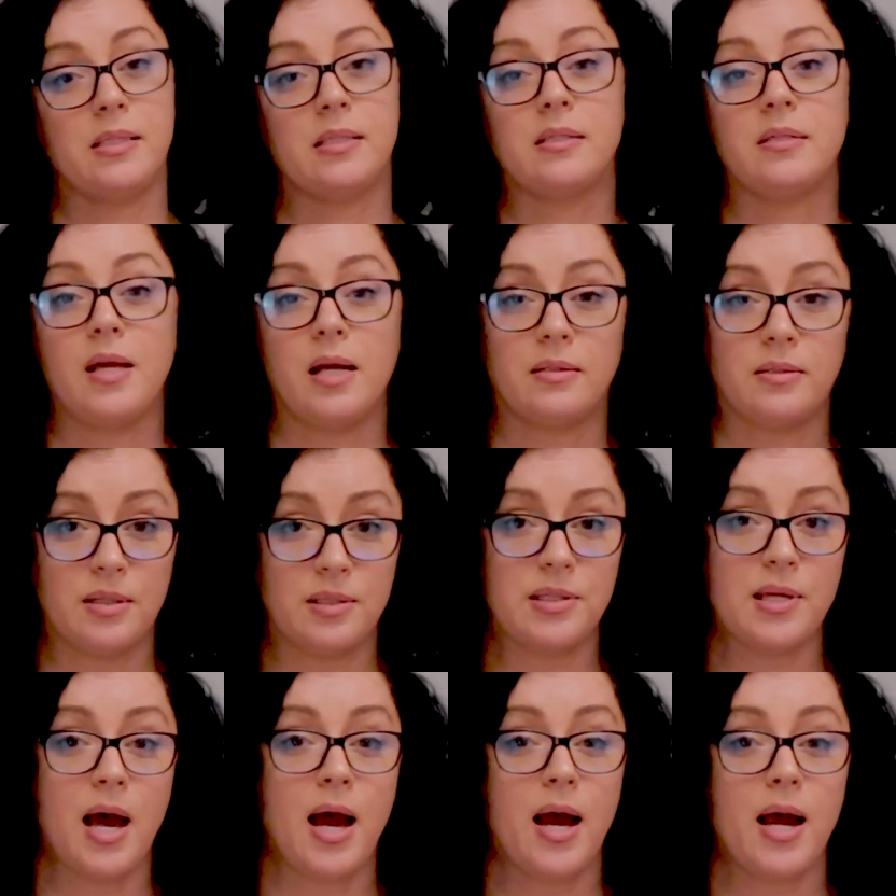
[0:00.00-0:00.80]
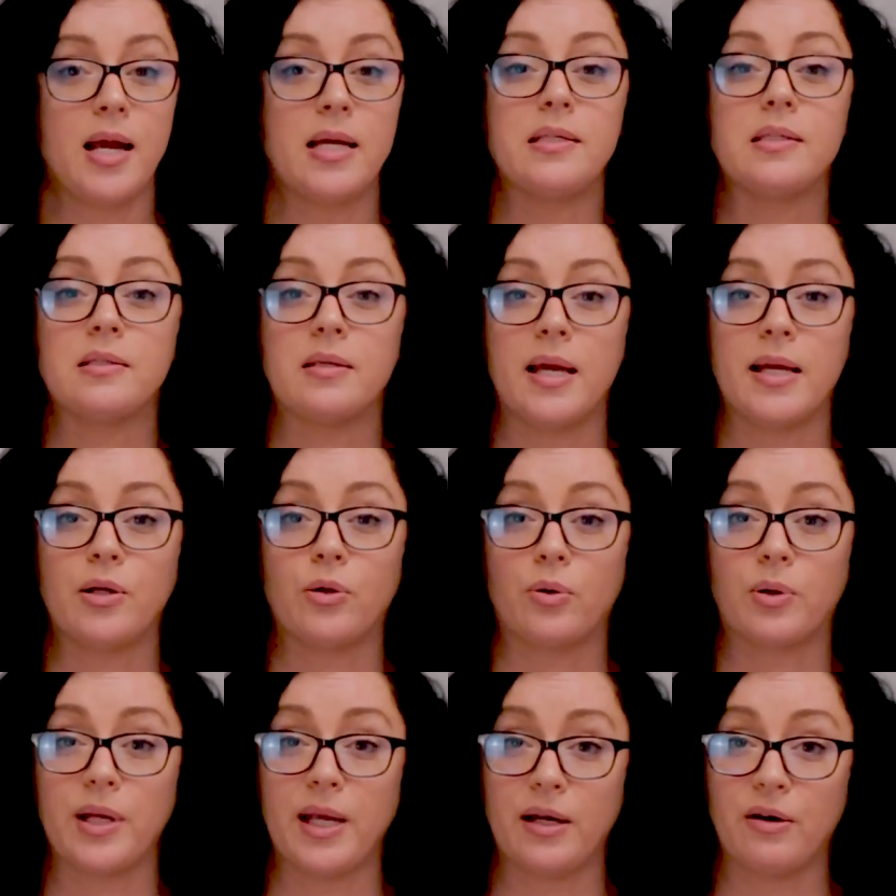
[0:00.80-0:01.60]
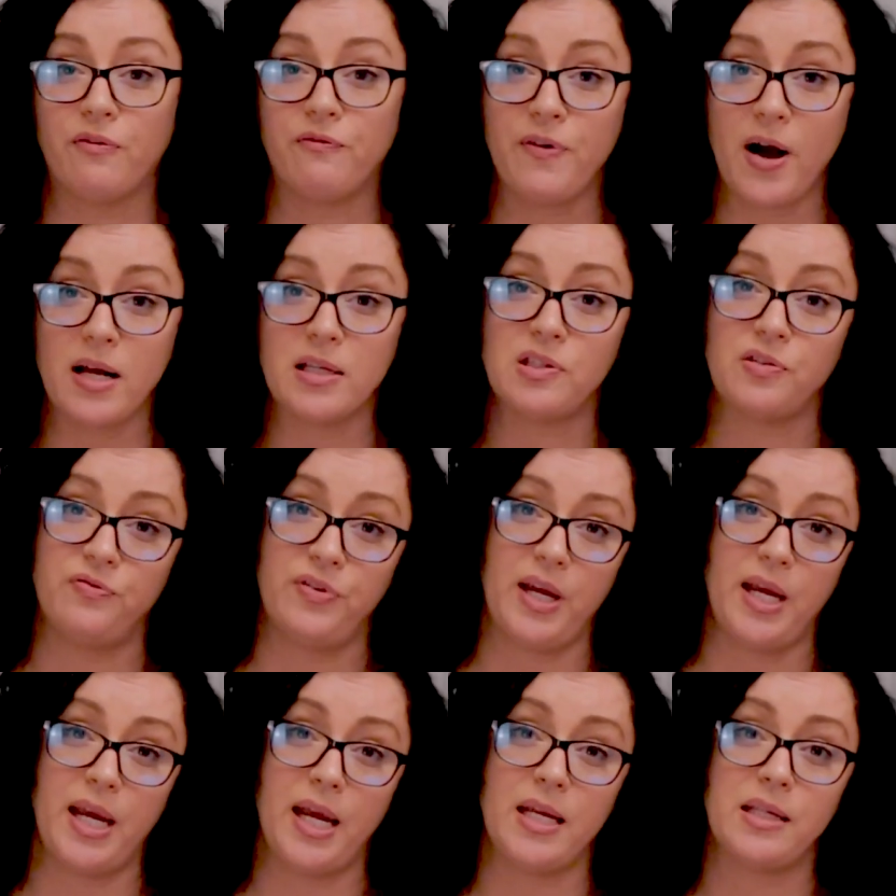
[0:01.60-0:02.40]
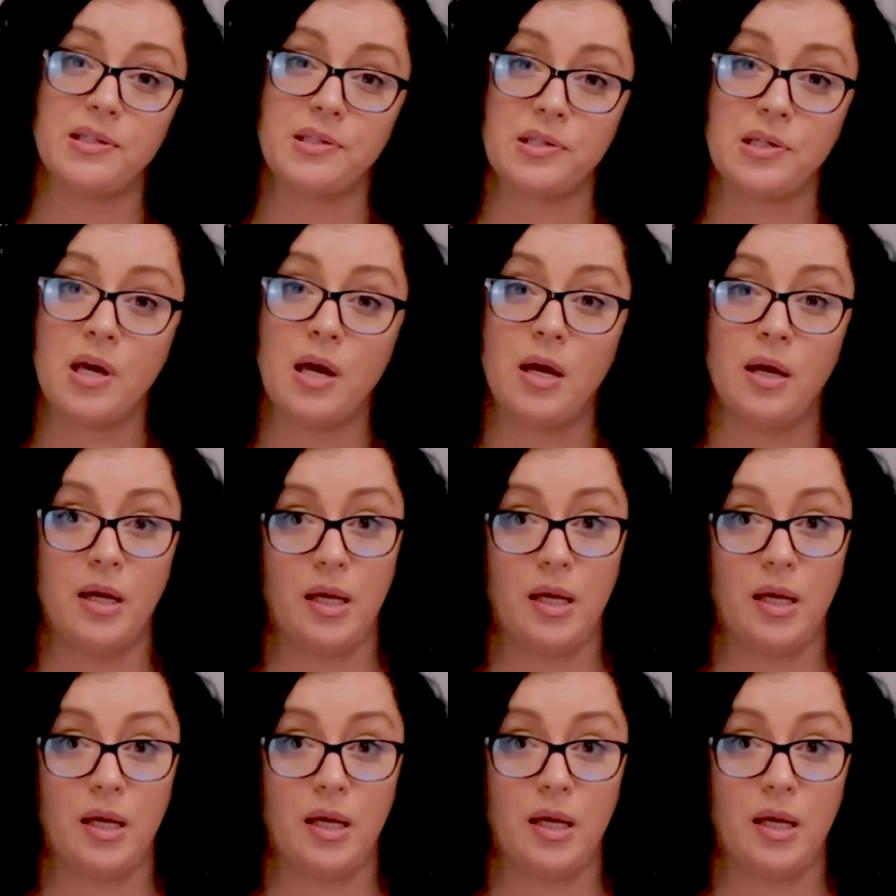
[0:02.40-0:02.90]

insecticides like organophosphates